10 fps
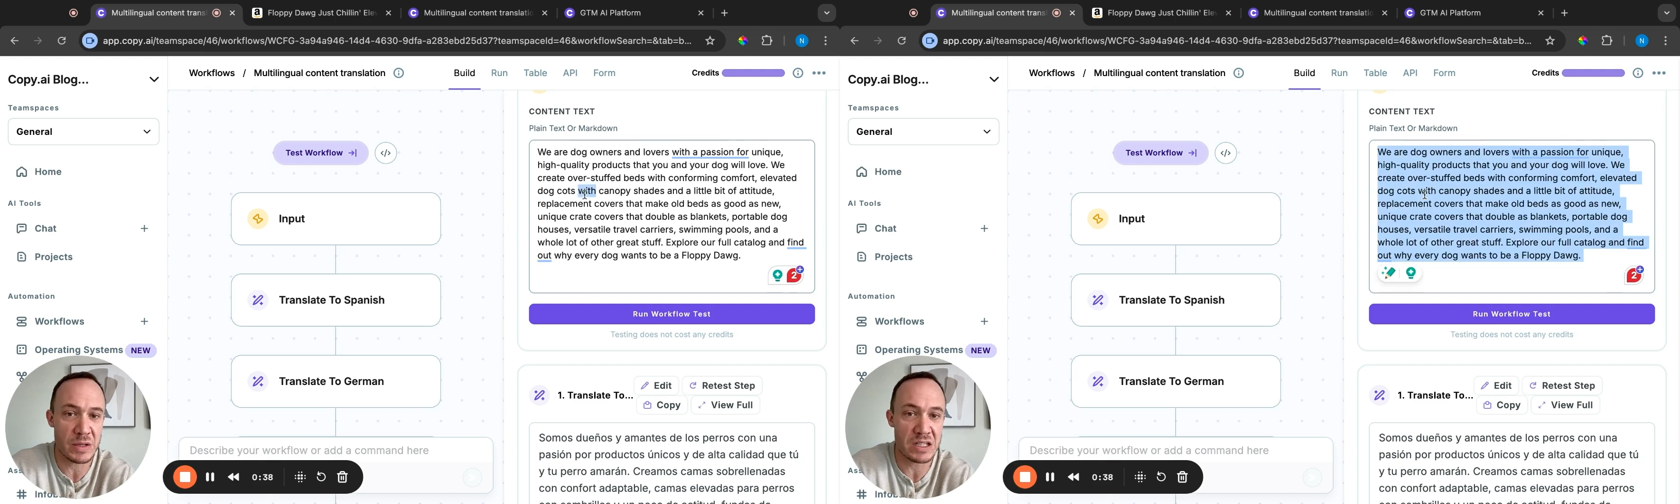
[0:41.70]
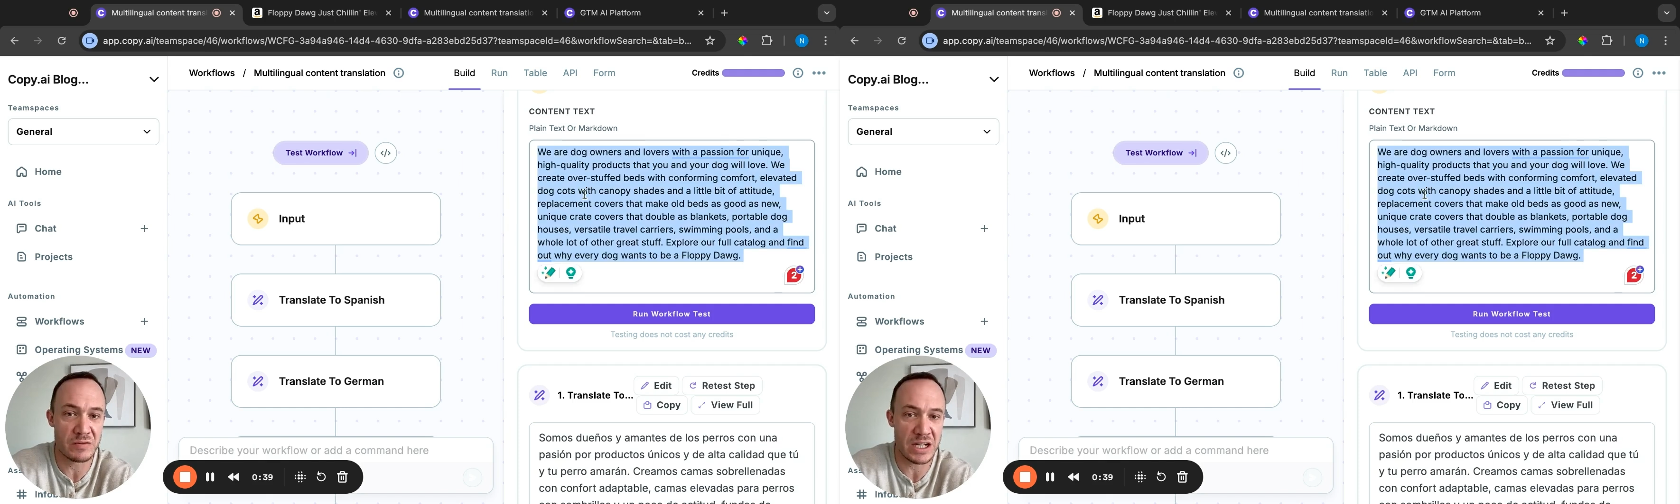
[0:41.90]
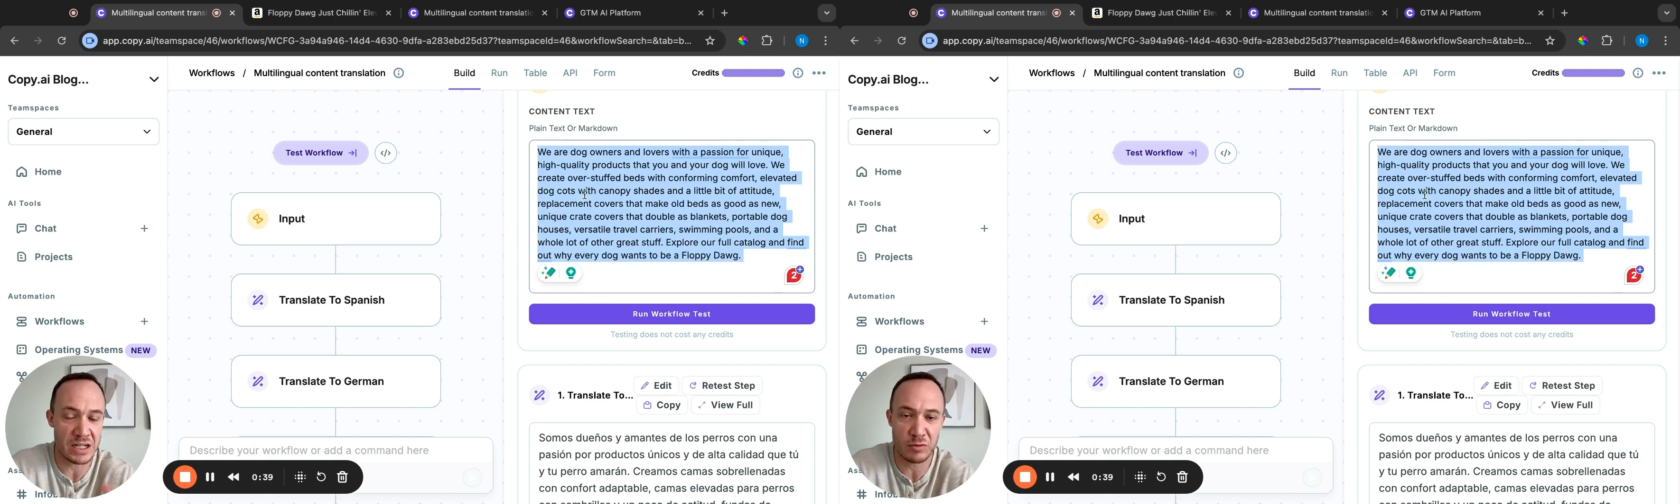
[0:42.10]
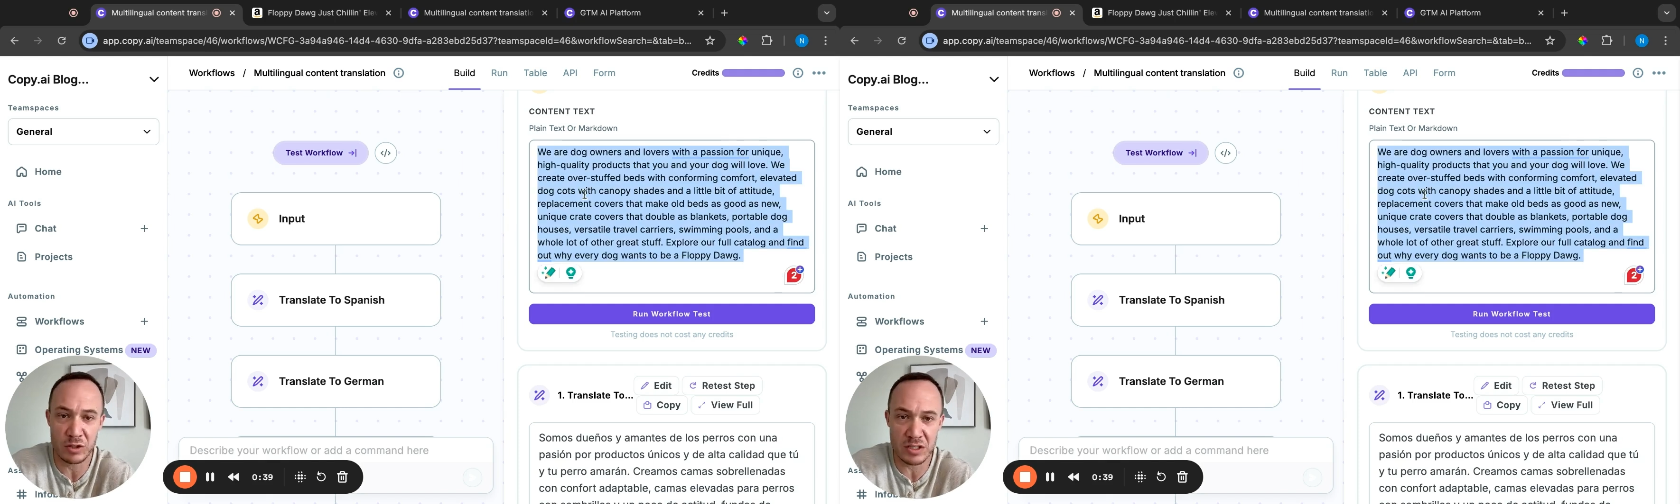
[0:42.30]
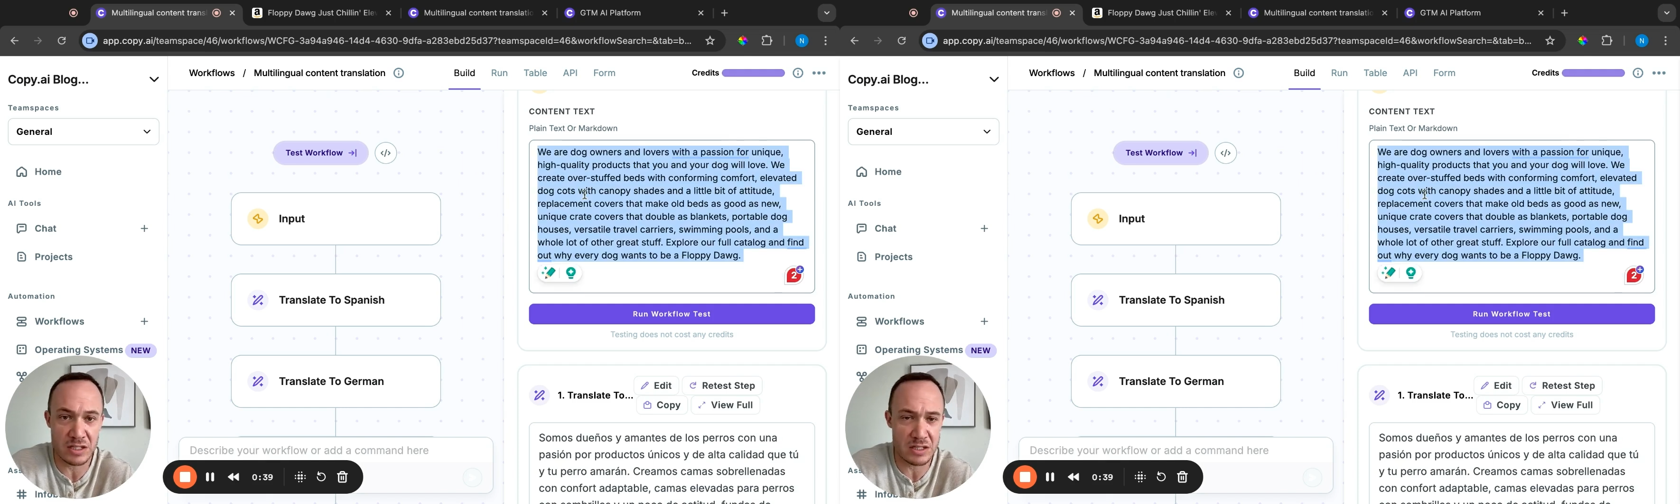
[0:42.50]
piece of text, for
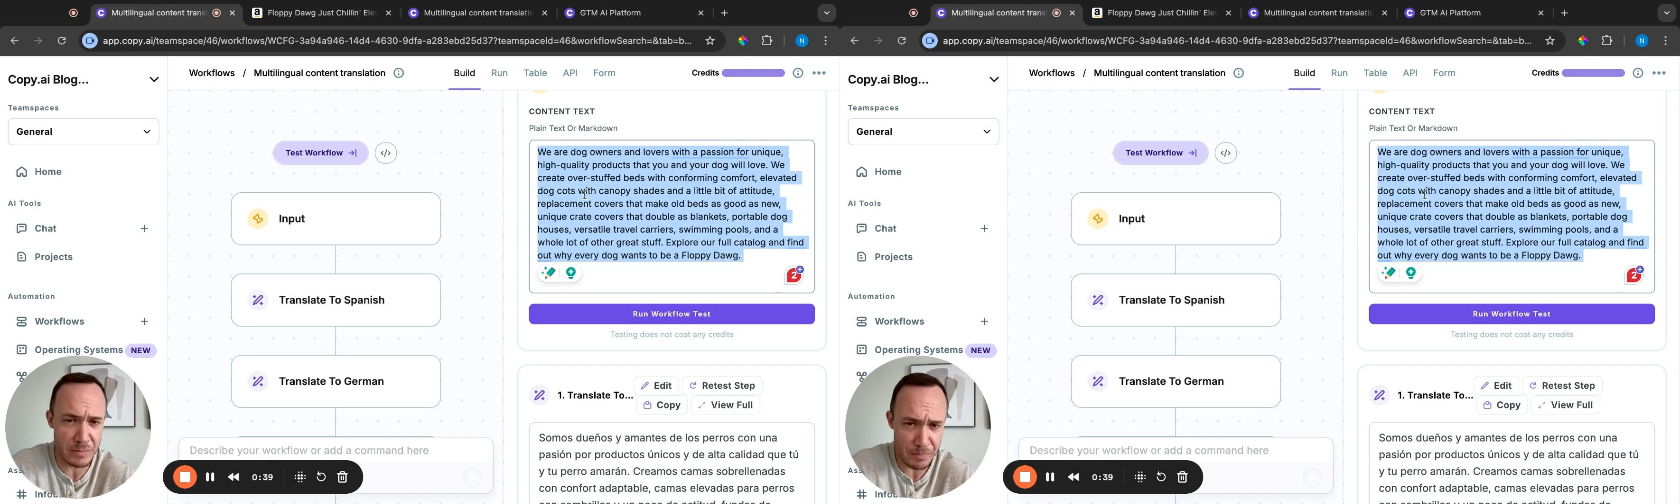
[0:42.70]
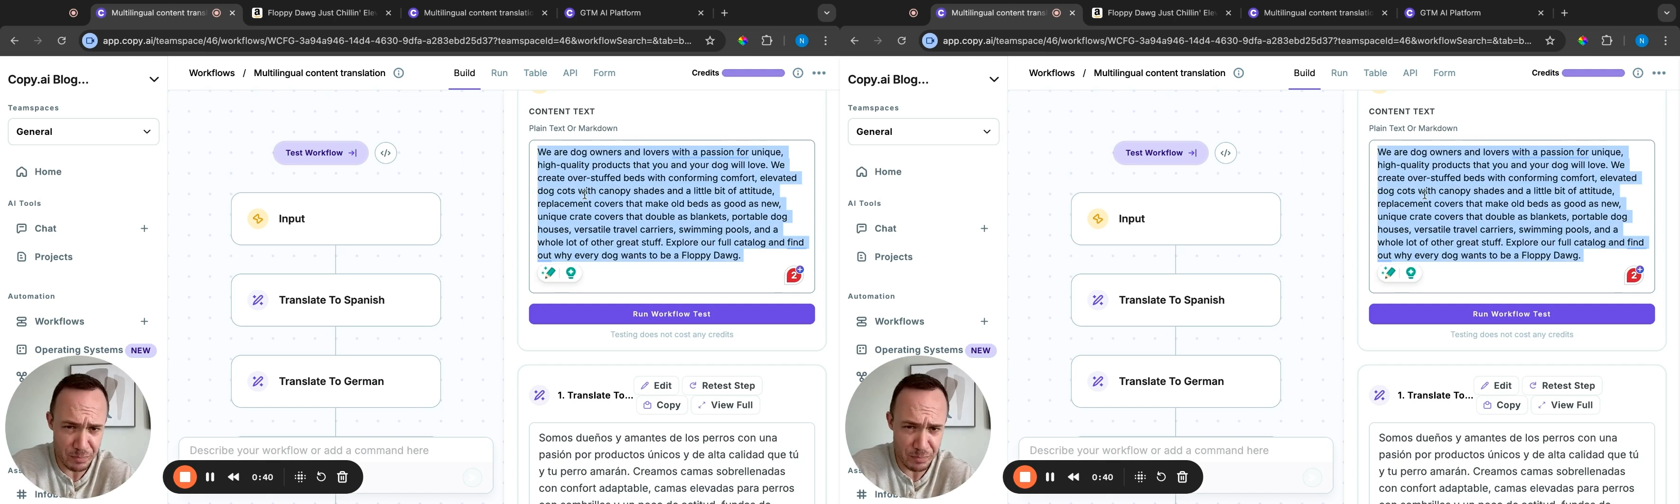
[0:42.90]
instance,